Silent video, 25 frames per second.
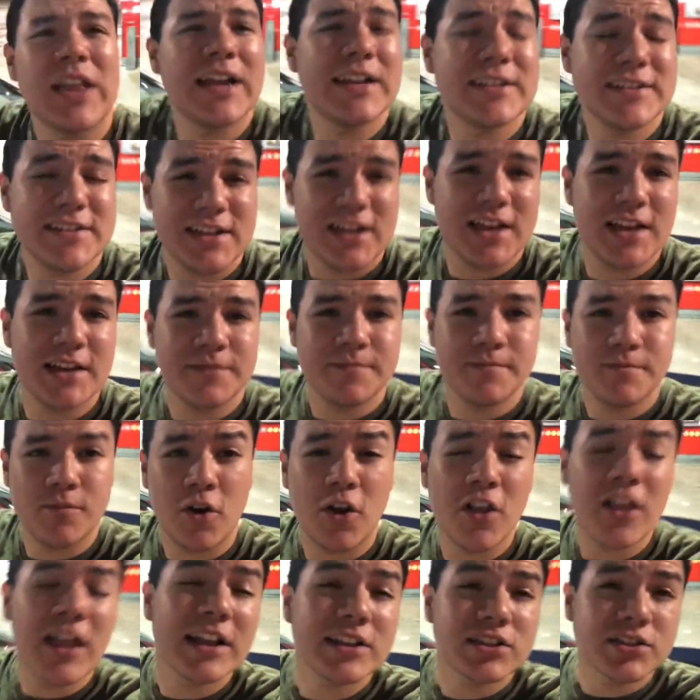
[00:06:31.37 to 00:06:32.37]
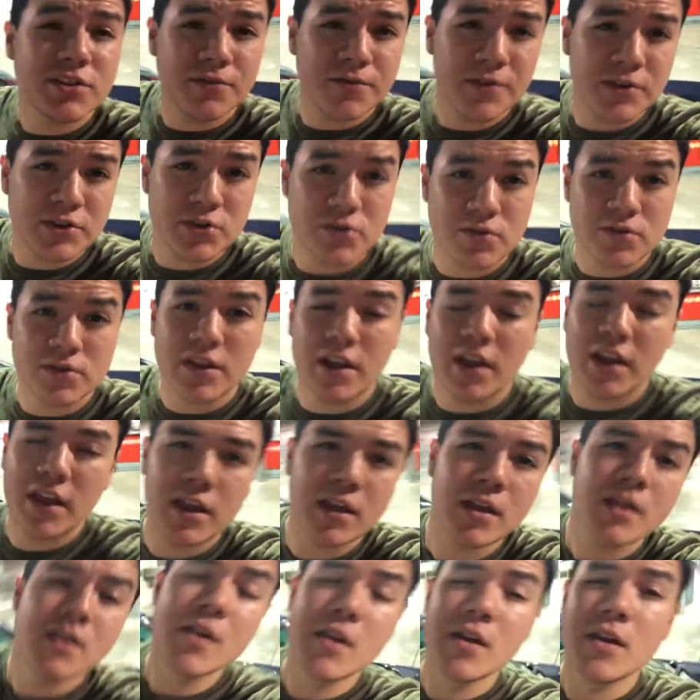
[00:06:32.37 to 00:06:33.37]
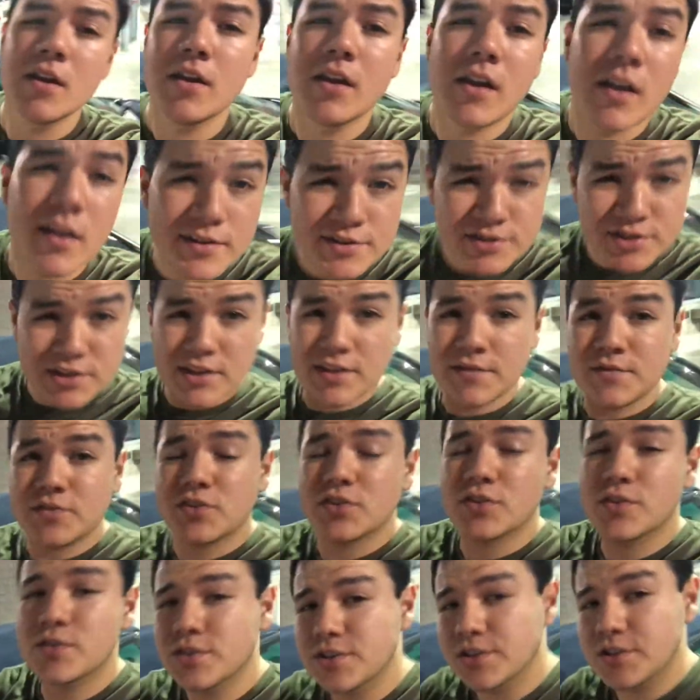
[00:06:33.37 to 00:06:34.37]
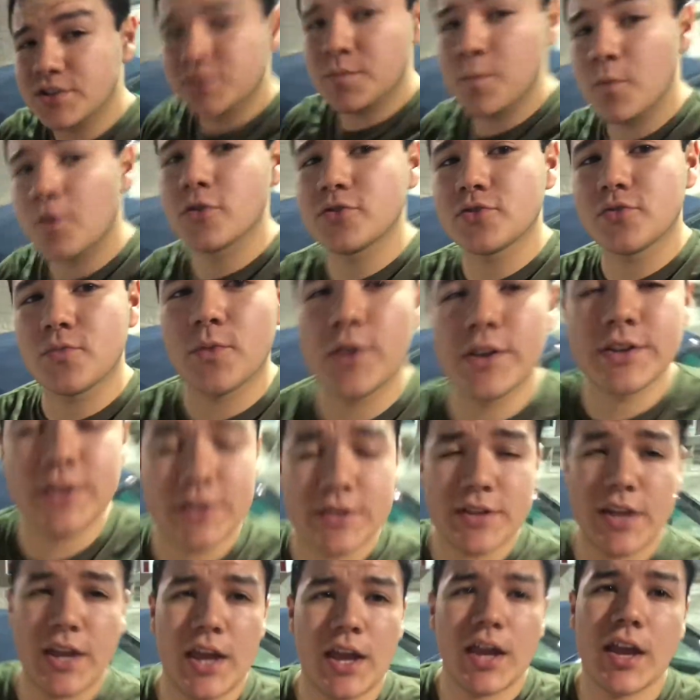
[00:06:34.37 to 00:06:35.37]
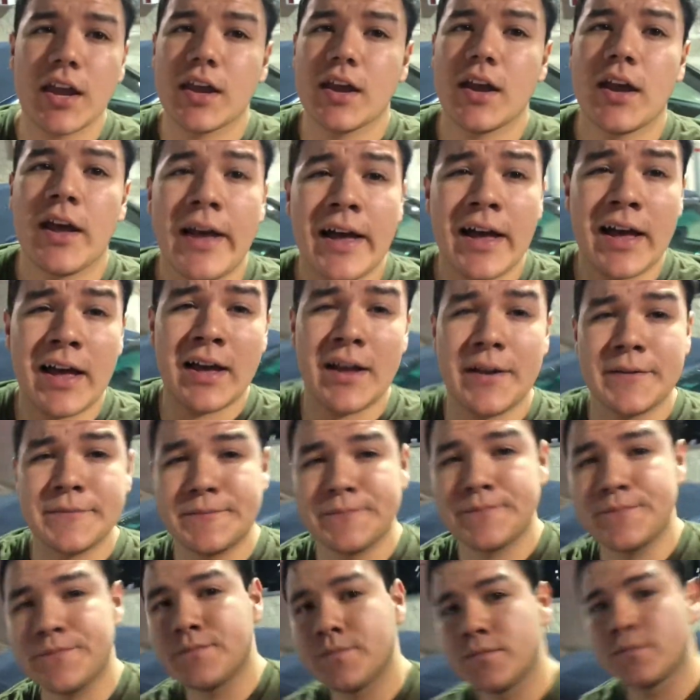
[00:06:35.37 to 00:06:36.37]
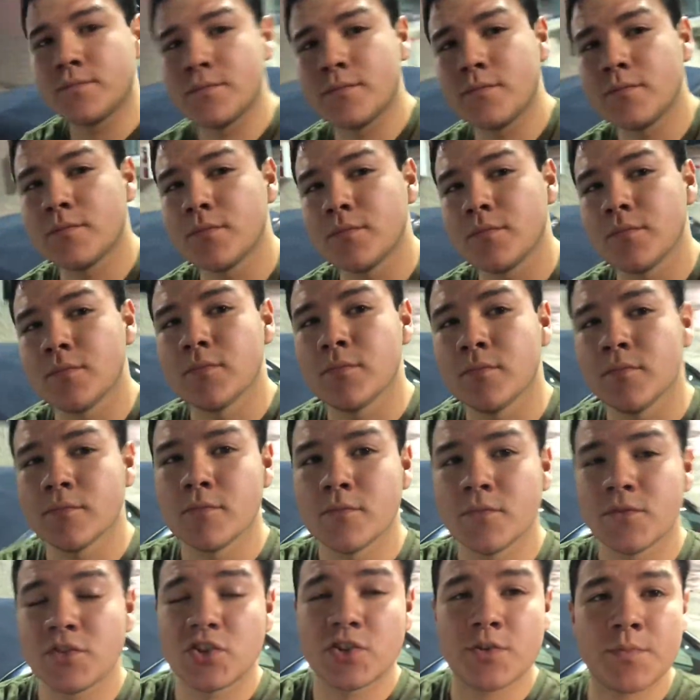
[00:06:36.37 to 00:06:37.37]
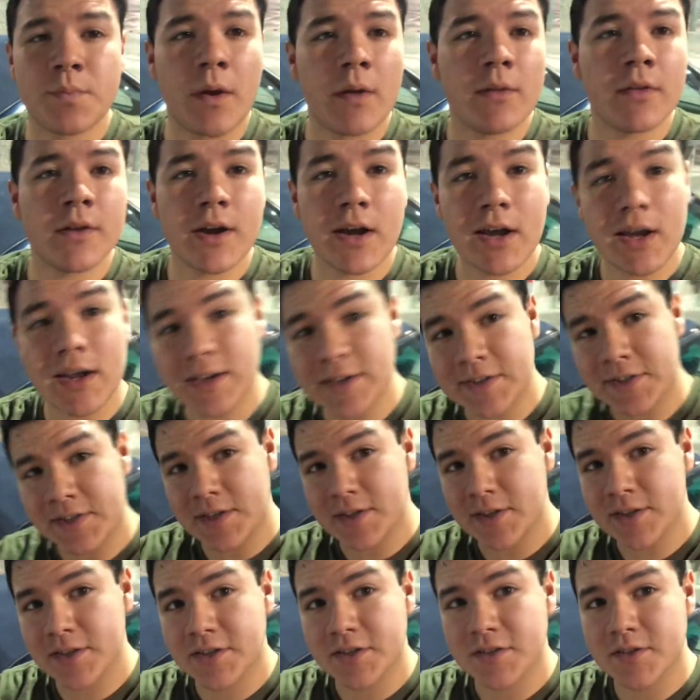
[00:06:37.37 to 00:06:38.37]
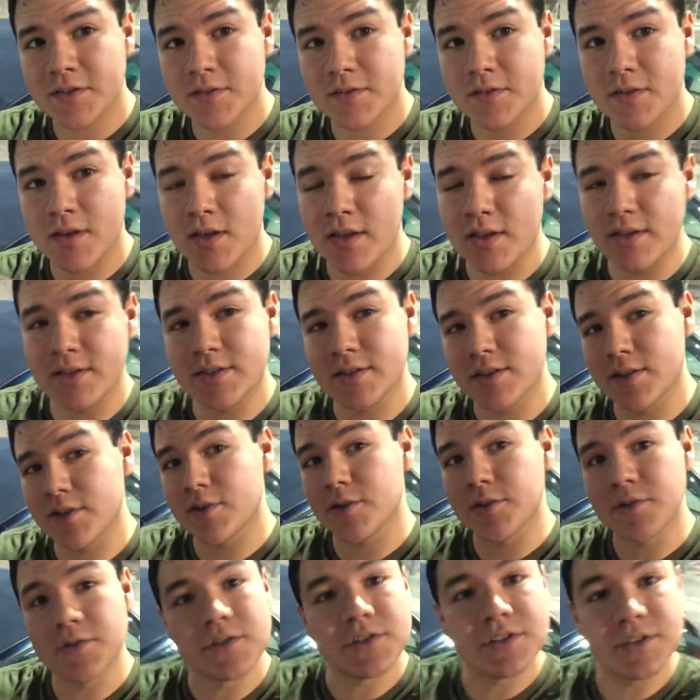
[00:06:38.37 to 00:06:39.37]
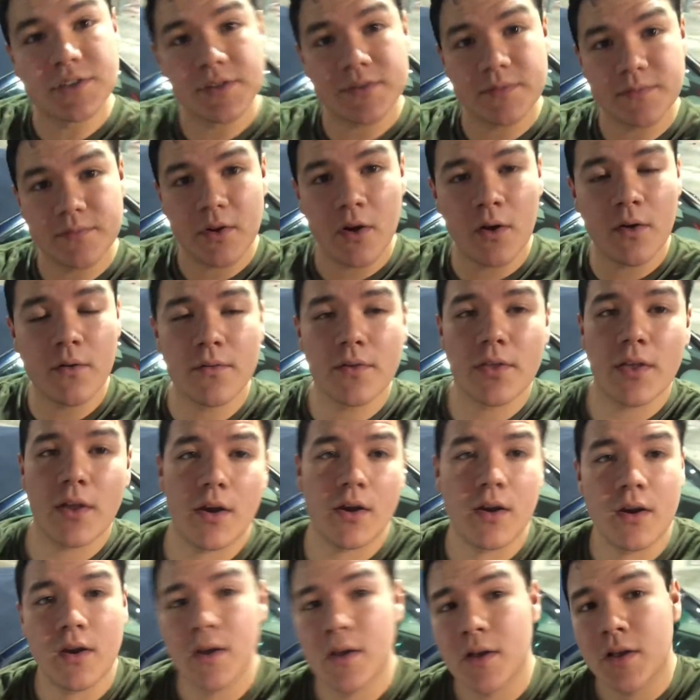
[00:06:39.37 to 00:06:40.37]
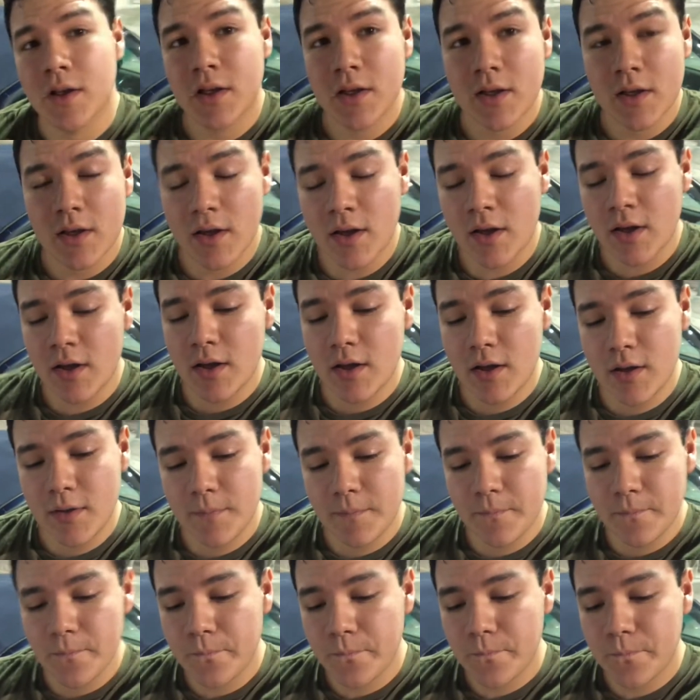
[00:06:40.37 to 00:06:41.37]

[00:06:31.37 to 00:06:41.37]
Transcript: last day, her last official day. Uh, she leaves Thursday, tomorrow's Wednesday. Um, she's probably not gonna see this until she's over there. Um,